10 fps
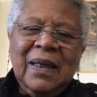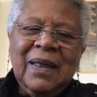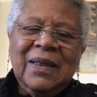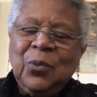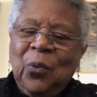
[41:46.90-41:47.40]

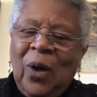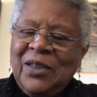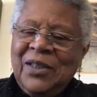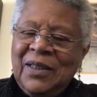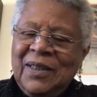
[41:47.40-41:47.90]
is
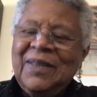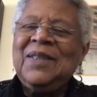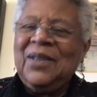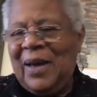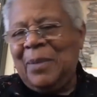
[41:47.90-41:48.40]
watching is
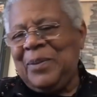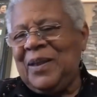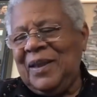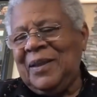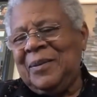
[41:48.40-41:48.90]
still happening.